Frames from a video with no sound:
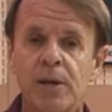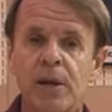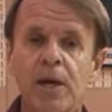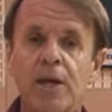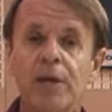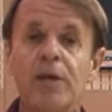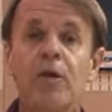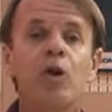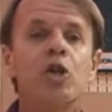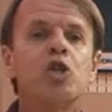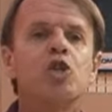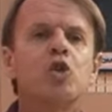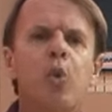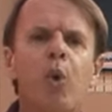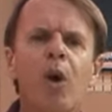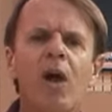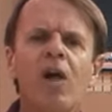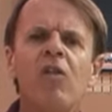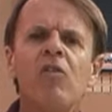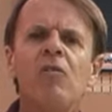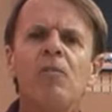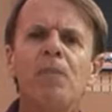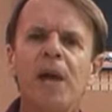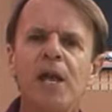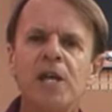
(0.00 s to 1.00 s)
There are
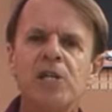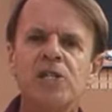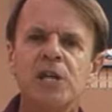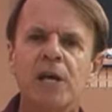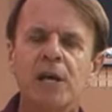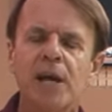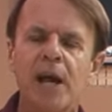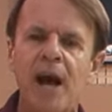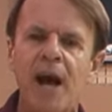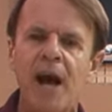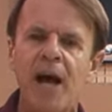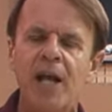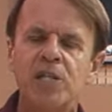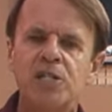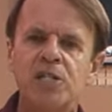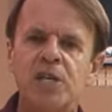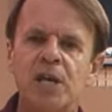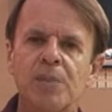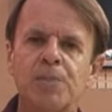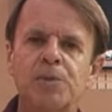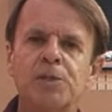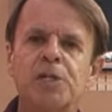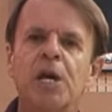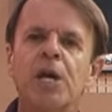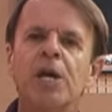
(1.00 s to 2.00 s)
12 basic
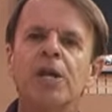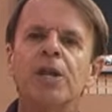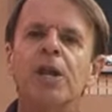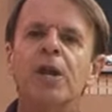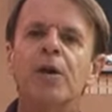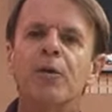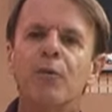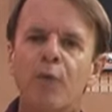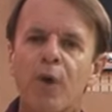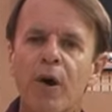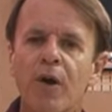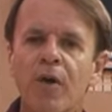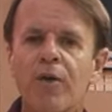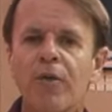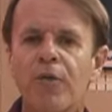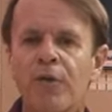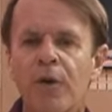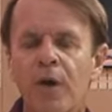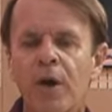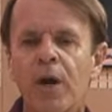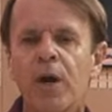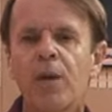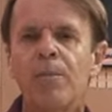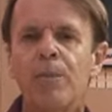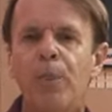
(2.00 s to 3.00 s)
concepts that are very,
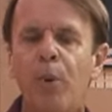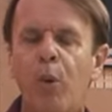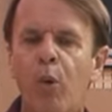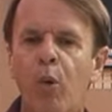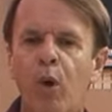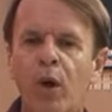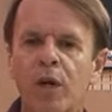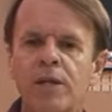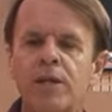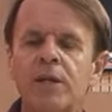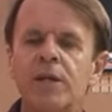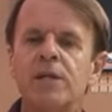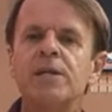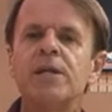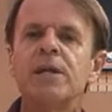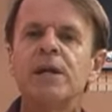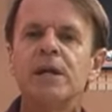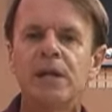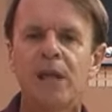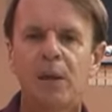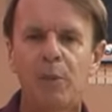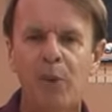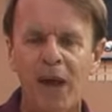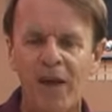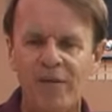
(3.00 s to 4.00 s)
very important
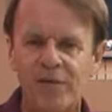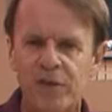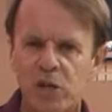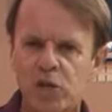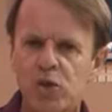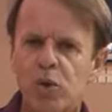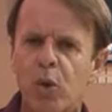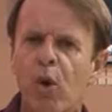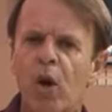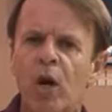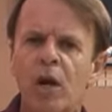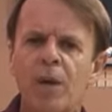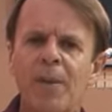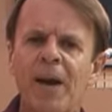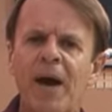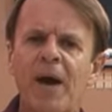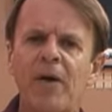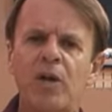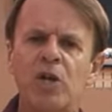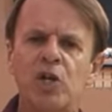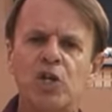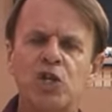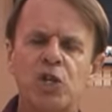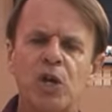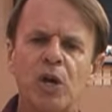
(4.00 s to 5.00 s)
that we have to talk about
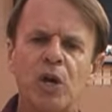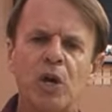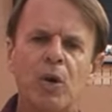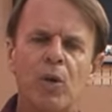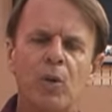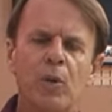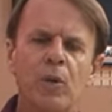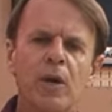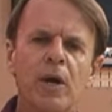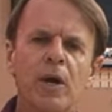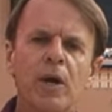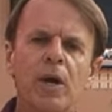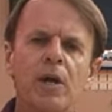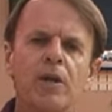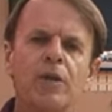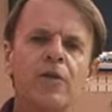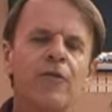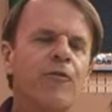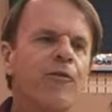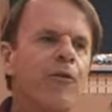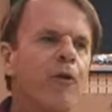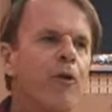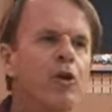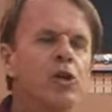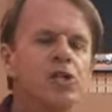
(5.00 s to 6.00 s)
and show. The
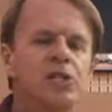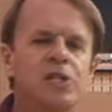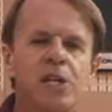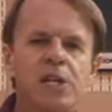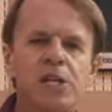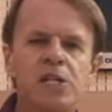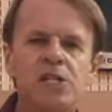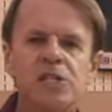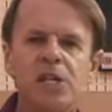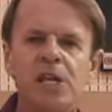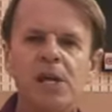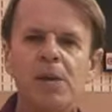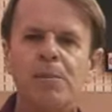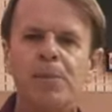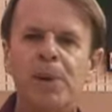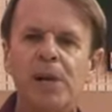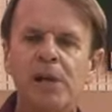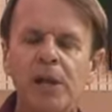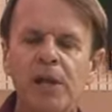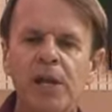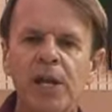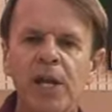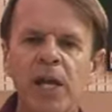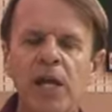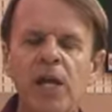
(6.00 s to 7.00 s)
first is the
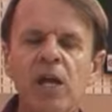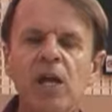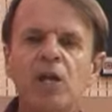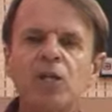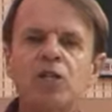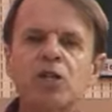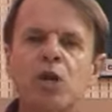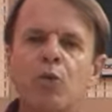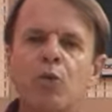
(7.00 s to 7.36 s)
ability to